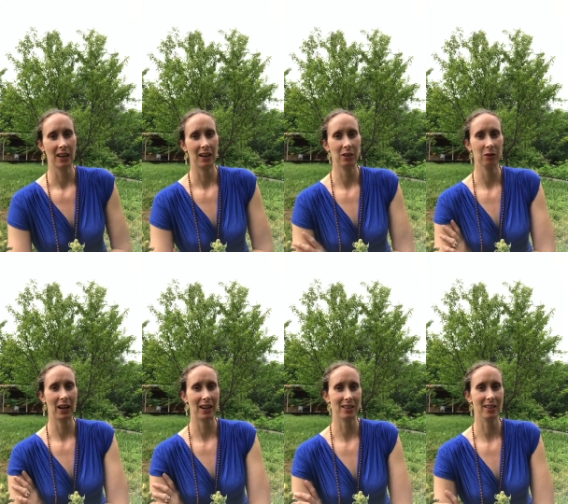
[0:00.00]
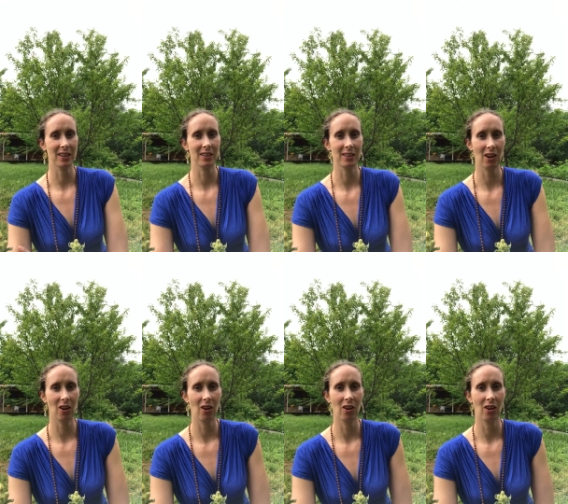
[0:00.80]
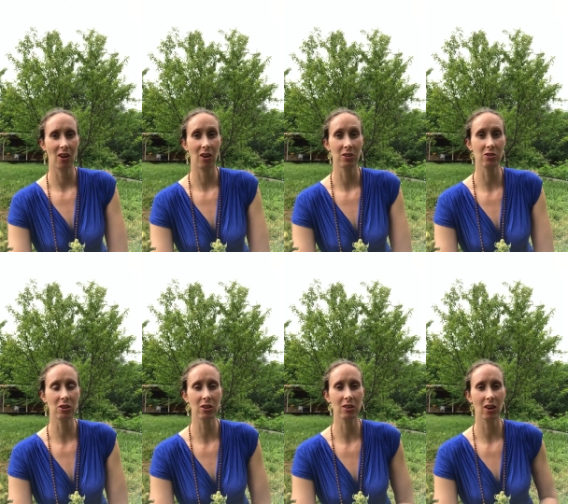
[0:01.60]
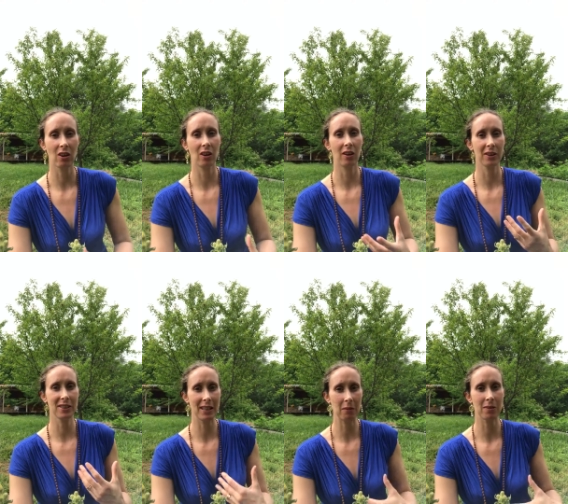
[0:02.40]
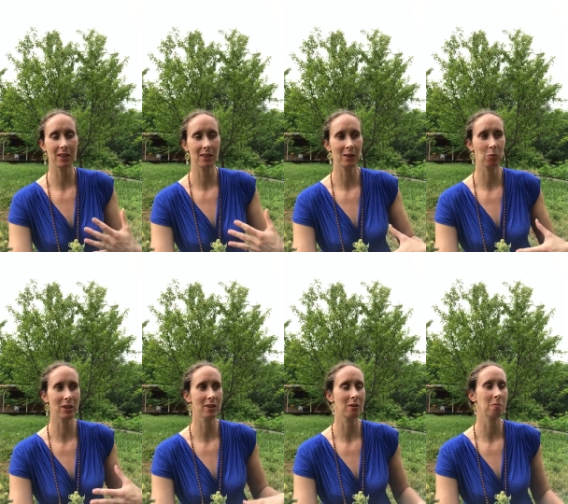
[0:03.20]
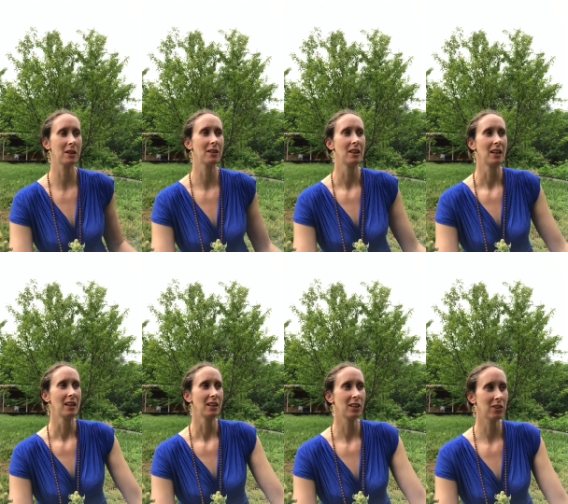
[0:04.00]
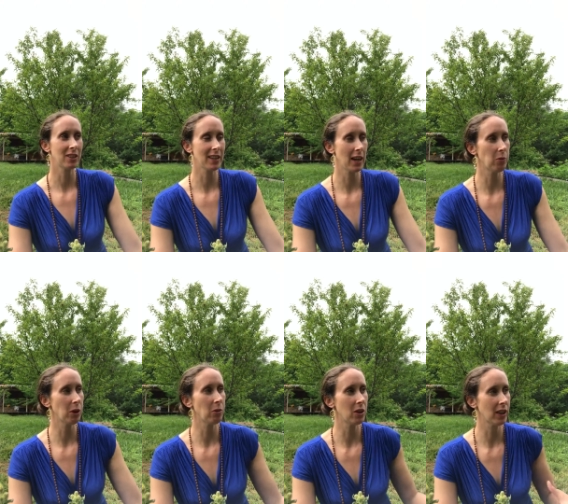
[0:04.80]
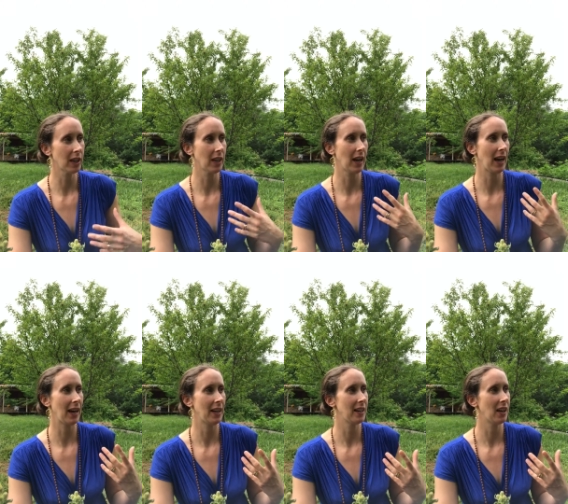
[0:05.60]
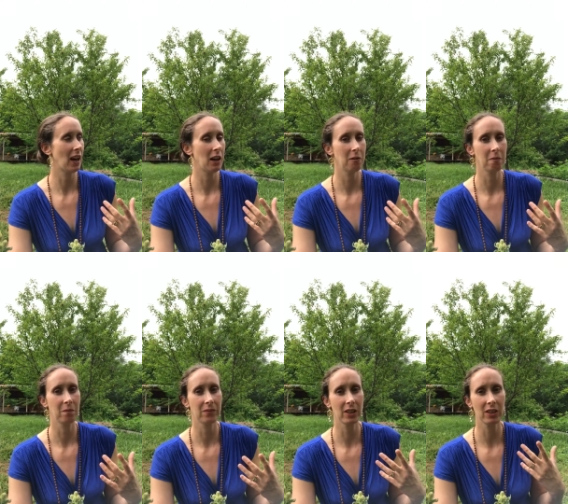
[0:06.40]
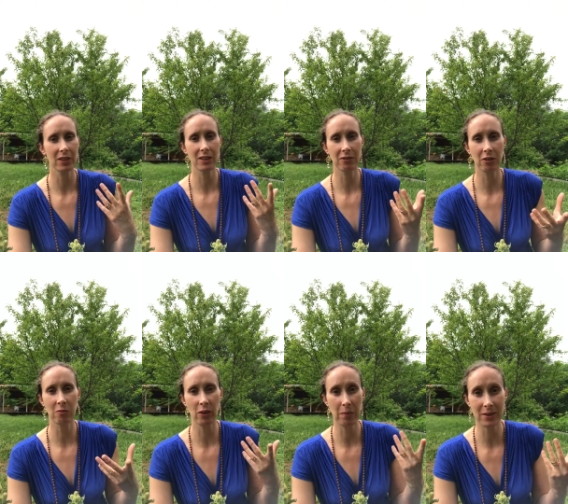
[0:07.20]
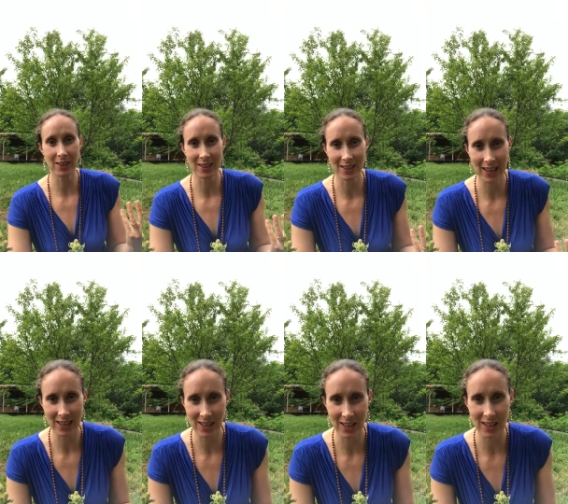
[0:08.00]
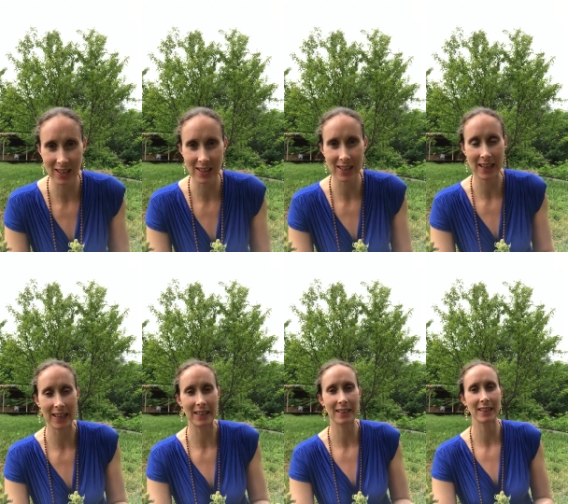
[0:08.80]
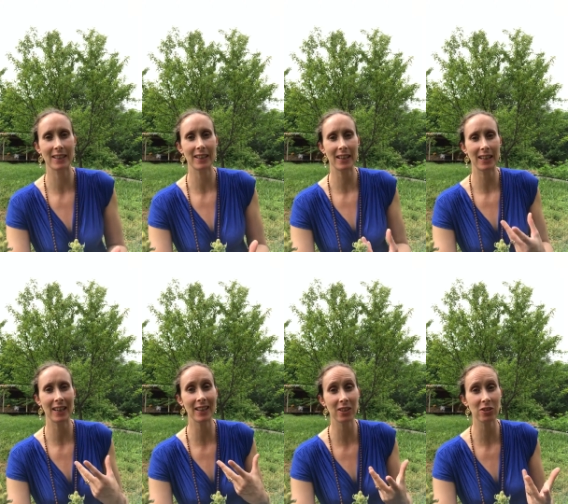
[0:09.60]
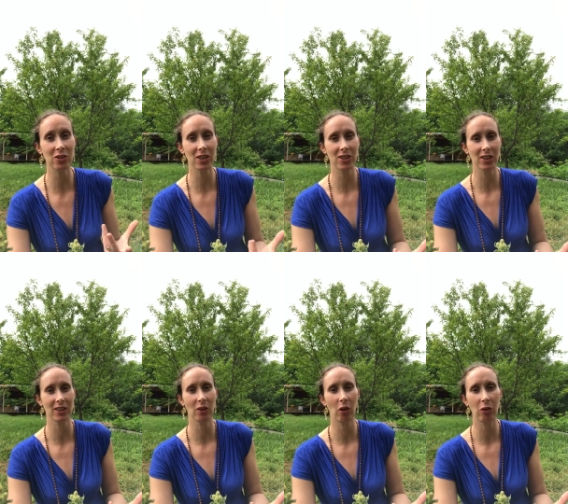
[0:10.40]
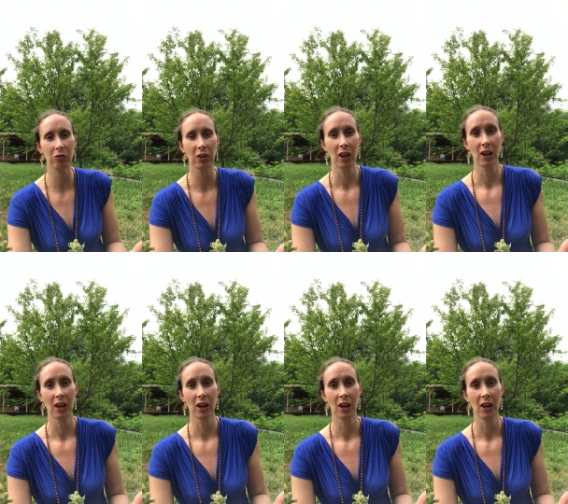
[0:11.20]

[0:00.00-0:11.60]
how do we access our, our truth, our, our deep-seated wisdom? And you know, today we were looking at um, you know the different representations in the Hindu tradition of